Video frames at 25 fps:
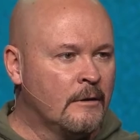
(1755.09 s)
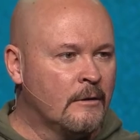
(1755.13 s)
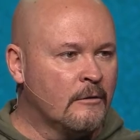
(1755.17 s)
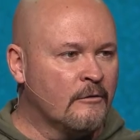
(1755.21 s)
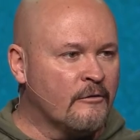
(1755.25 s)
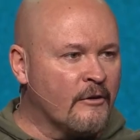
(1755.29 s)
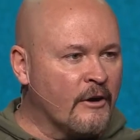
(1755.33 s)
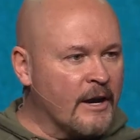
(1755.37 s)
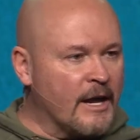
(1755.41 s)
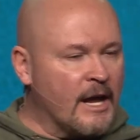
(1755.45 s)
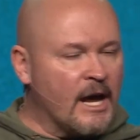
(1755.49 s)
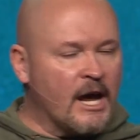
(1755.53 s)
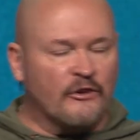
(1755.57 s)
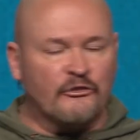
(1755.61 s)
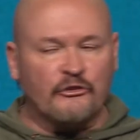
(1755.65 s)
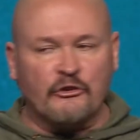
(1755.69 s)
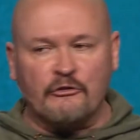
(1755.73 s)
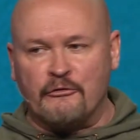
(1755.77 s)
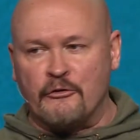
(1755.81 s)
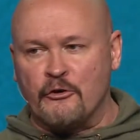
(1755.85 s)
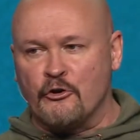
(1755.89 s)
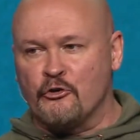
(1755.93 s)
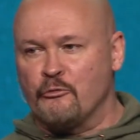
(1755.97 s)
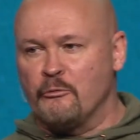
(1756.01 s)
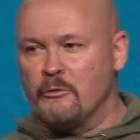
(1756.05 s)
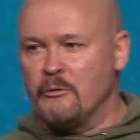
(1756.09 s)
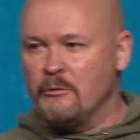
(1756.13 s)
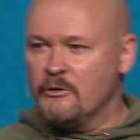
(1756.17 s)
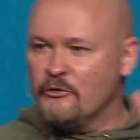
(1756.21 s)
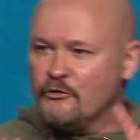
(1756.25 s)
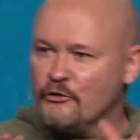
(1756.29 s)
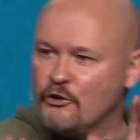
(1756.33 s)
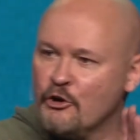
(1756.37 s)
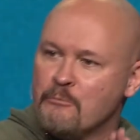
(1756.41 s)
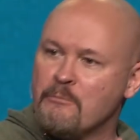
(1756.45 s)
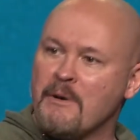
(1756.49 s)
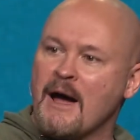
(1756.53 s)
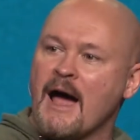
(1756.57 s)
I've already asked the first one, but let's
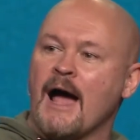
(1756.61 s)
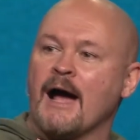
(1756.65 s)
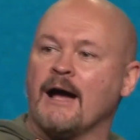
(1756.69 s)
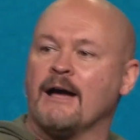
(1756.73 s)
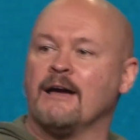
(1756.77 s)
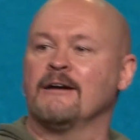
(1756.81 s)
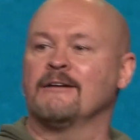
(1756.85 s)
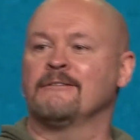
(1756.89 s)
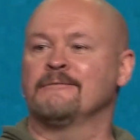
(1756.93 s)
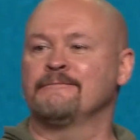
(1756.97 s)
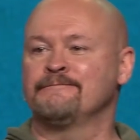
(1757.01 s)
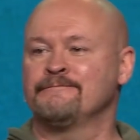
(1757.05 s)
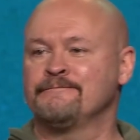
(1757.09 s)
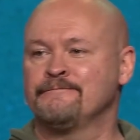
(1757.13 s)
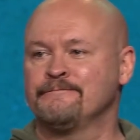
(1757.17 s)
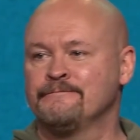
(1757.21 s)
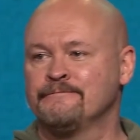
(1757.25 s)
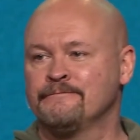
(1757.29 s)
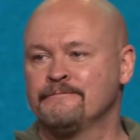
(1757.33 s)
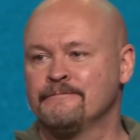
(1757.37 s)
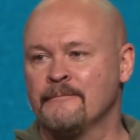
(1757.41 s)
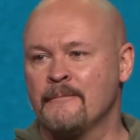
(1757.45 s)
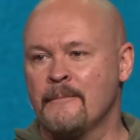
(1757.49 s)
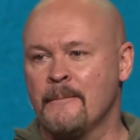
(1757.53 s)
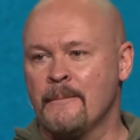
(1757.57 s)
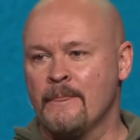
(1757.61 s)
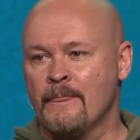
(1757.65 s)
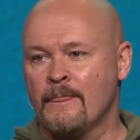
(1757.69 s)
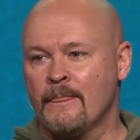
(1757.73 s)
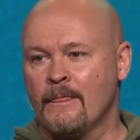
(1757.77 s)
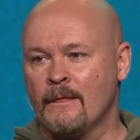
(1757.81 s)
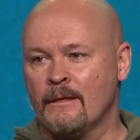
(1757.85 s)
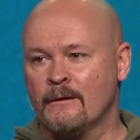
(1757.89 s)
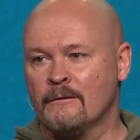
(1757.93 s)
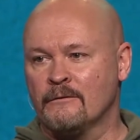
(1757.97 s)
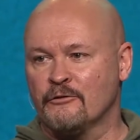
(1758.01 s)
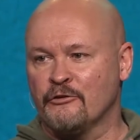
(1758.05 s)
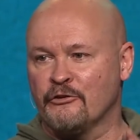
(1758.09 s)
go back.
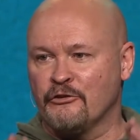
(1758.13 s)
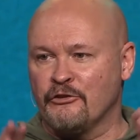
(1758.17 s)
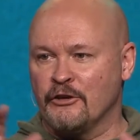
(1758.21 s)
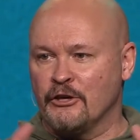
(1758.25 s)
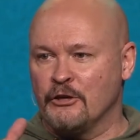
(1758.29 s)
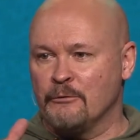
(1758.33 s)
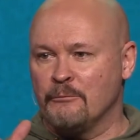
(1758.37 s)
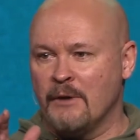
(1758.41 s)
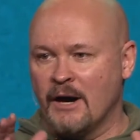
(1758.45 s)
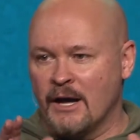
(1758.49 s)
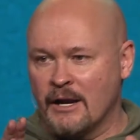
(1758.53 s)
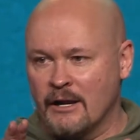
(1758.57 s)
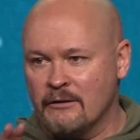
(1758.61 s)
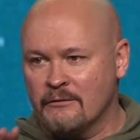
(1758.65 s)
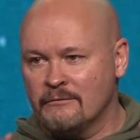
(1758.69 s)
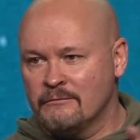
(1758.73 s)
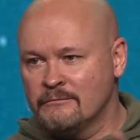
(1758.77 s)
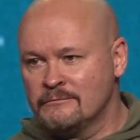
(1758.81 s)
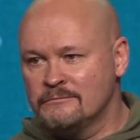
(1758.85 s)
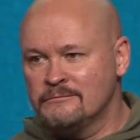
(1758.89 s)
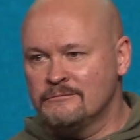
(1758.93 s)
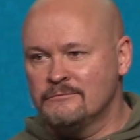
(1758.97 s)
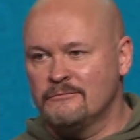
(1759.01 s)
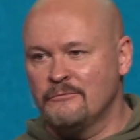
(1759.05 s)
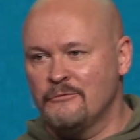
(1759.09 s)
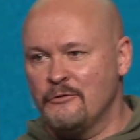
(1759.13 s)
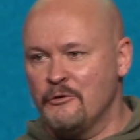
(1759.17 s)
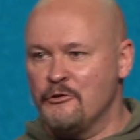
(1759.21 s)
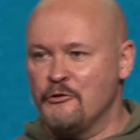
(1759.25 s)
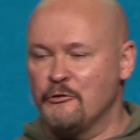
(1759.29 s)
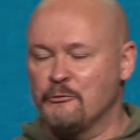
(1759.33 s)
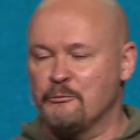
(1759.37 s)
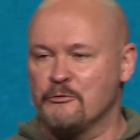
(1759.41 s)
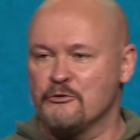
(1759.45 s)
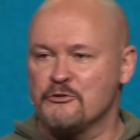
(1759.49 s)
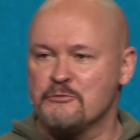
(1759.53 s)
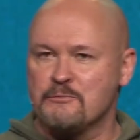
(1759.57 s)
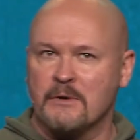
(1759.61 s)
Let's think about it with this
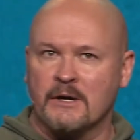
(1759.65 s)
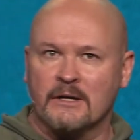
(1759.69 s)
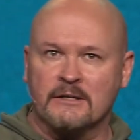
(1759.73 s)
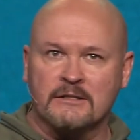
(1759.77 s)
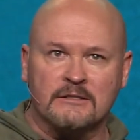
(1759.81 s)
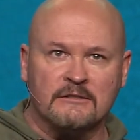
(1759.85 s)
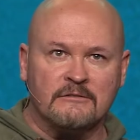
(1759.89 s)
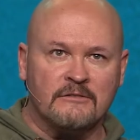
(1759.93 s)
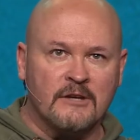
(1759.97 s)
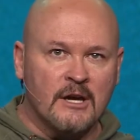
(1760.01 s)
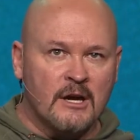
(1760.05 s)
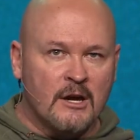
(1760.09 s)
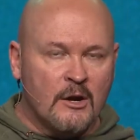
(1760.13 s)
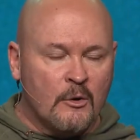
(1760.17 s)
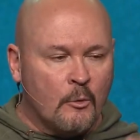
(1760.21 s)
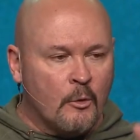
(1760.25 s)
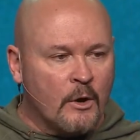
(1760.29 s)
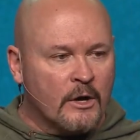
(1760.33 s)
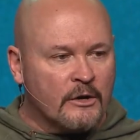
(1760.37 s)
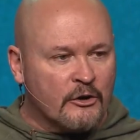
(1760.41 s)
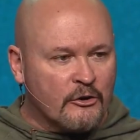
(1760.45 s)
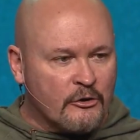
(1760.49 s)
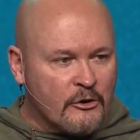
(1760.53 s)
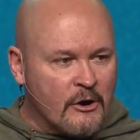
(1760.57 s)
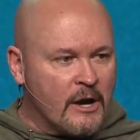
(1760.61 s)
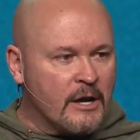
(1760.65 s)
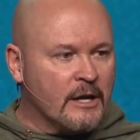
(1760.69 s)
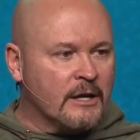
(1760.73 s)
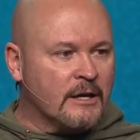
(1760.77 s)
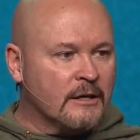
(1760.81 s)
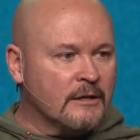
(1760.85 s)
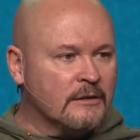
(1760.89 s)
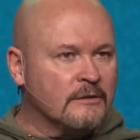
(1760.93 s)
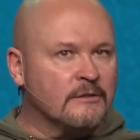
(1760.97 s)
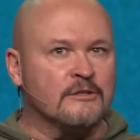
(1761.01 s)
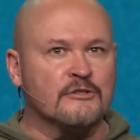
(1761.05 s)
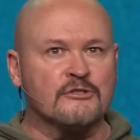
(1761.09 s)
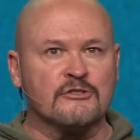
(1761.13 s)
perspective. What chronic
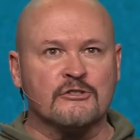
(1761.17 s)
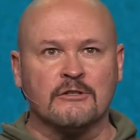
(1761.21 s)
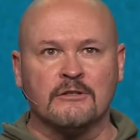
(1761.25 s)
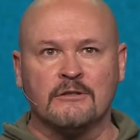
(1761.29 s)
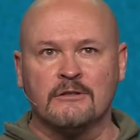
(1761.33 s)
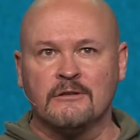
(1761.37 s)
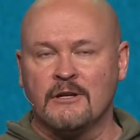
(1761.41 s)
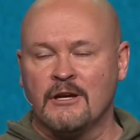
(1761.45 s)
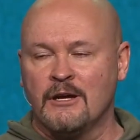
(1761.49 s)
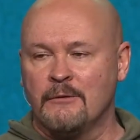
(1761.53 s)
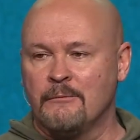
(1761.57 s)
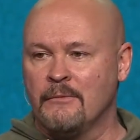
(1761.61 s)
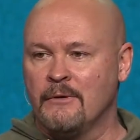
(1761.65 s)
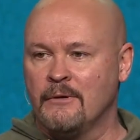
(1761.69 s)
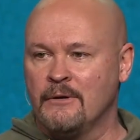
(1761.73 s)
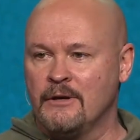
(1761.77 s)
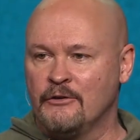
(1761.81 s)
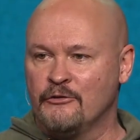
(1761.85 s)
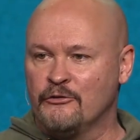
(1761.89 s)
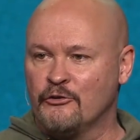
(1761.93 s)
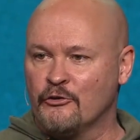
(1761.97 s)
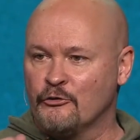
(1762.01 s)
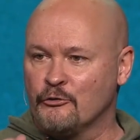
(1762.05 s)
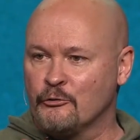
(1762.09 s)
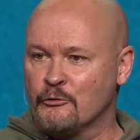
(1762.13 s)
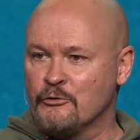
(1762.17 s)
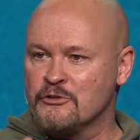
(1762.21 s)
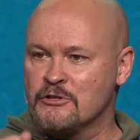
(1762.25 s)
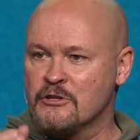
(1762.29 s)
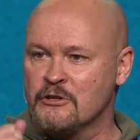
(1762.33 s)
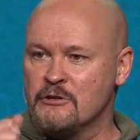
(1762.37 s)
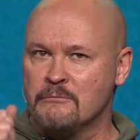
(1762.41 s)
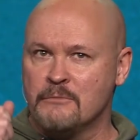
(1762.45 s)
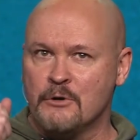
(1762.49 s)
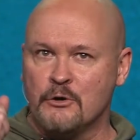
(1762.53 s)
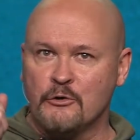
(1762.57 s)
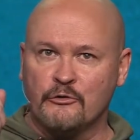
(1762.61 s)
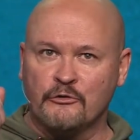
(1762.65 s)
condition is the source of
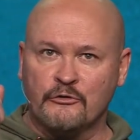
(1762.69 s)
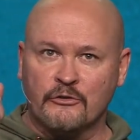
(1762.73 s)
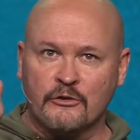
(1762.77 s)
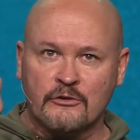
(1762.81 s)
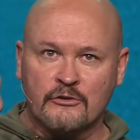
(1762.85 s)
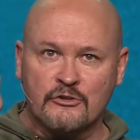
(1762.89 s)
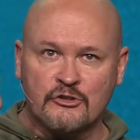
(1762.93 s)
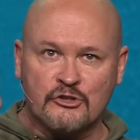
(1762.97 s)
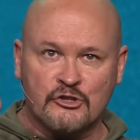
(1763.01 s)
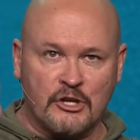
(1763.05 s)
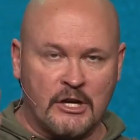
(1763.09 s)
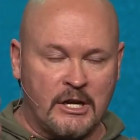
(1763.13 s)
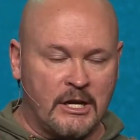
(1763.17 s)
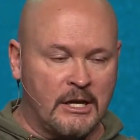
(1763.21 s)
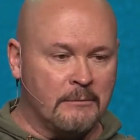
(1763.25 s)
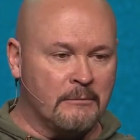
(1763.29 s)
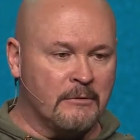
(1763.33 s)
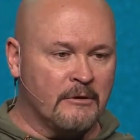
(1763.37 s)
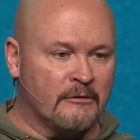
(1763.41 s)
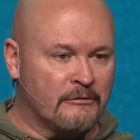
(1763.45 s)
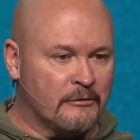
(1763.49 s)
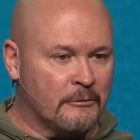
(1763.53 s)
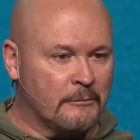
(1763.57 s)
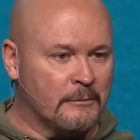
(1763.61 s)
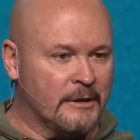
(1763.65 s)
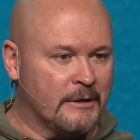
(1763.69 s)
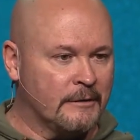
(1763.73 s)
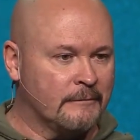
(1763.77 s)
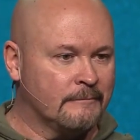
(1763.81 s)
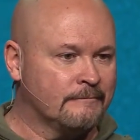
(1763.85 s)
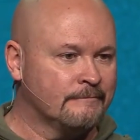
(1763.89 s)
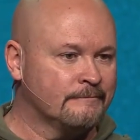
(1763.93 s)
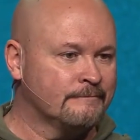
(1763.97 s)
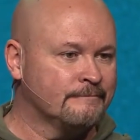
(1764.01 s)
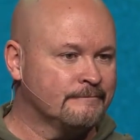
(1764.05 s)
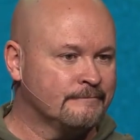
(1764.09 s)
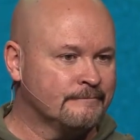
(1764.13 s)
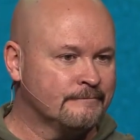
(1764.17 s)
the most shame for me?
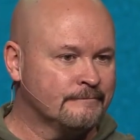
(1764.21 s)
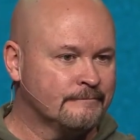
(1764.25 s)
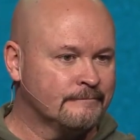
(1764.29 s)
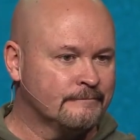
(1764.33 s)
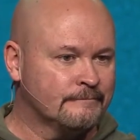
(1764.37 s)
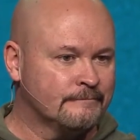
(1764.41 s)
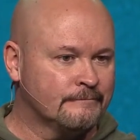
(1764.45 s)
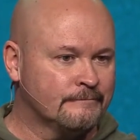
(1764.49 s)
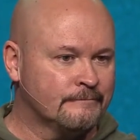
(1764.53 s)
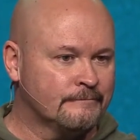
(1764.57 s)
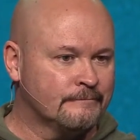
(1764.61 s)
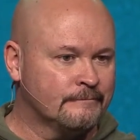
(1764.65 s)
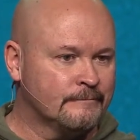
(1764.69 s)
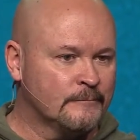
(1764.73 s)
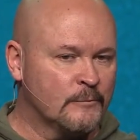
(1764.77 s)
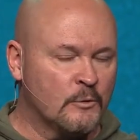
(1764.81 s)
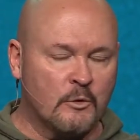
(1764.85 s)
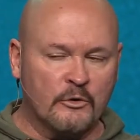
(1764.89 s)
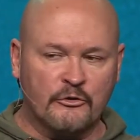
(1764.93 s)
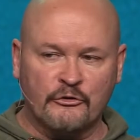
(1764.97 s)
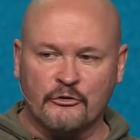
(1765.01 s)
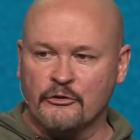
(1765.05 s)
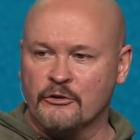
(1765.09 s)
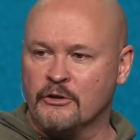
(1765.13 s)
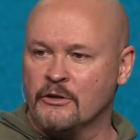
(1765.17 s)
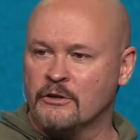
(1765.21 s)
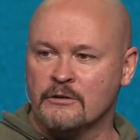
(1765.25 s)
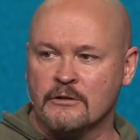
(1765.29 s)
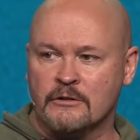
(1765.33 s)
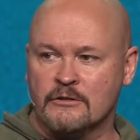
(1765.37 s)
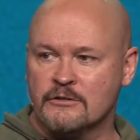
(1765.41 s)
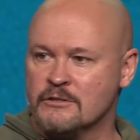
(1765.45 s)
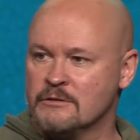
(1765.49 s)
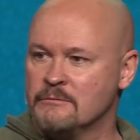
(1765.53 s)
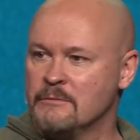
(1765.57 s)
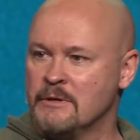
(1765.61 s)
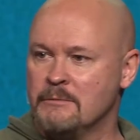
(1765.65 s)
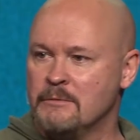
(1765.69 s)
What's your
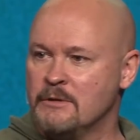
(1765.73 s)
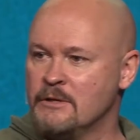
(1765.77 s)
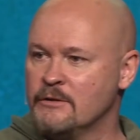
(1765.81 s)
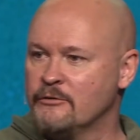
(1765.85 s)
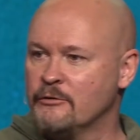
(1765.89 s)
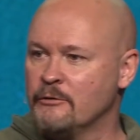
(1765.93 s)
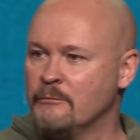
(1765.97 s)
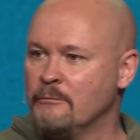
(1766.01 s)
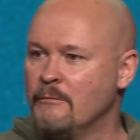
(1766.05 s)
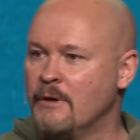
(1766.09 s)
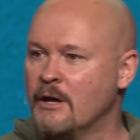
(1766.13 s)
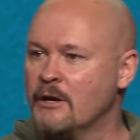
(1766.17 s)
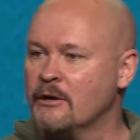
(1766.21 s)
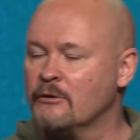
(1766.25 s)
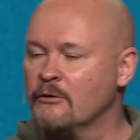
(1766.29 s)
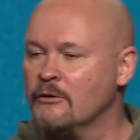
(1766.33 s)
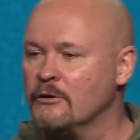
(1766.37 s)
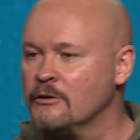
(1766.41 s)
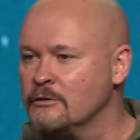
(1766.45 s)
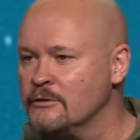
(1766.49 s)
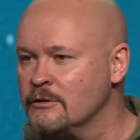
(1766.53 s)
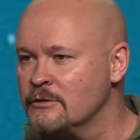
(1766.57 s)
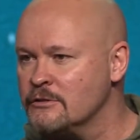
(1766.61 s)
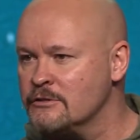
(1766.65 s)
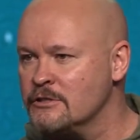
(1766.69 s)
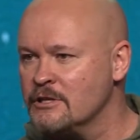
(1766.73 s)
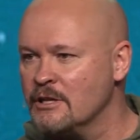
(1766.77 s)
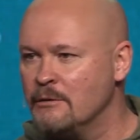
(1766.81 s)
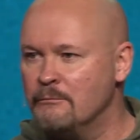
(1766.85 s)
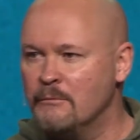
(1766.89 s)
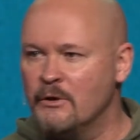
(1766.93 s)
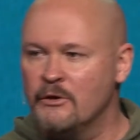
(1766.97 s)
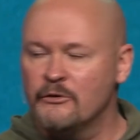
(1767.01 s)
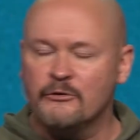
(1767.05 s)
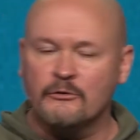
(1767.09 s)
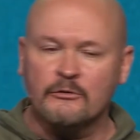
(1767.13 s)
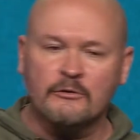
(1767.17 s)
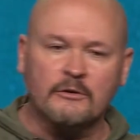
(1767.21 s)
condition? Maybe it's a medical condition, a
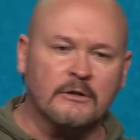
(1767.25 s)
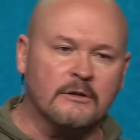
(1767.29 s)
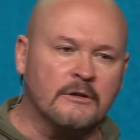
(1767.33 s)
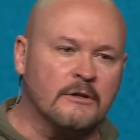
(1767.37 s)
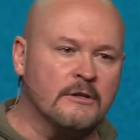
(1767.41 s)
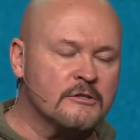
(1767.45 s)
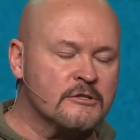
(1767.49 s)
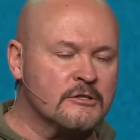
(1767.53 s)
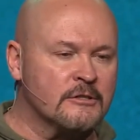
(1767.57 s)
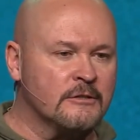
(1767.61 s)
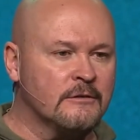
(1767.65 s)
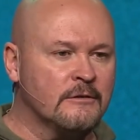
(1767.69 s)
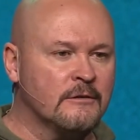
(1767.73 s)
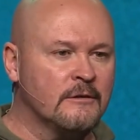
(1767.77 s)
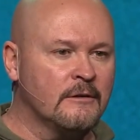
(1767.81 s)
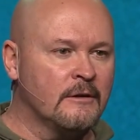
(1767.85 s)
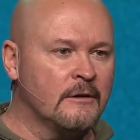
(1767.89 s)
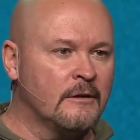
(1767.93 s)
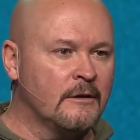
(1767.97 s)
mental condition.